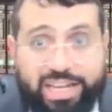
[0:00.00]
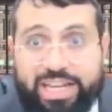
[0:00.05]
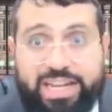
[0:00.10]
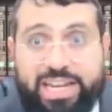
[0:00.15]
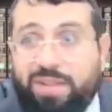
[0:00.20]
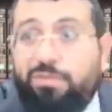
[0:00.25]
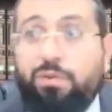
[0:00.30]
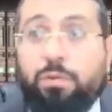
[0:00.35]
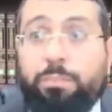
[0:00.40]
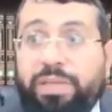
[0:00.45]
It can
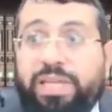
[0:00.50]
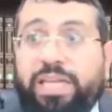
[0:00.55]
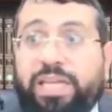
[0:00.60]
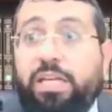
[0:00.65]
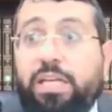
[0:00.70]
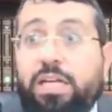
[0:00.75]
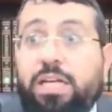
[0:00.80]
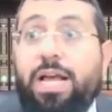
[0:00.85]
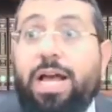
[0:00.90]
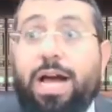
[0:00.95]
never
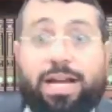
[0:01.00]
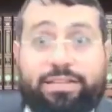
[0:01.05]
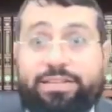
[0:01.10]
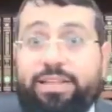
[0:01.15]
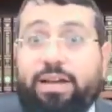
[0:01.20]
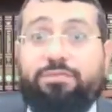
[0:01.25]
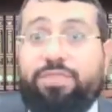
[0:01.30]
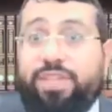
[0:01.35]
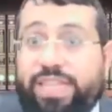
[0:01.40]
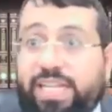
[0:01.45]
be
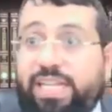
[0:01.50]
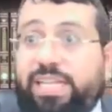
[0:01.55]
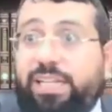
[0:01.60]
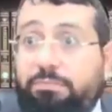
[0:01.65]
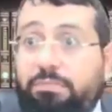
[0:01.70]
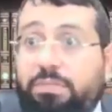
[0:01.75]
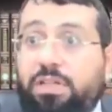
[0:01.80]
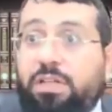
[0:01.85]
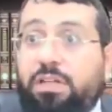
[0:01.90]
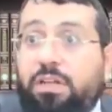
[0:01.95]
adam
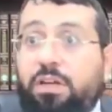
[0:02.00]
vekilim.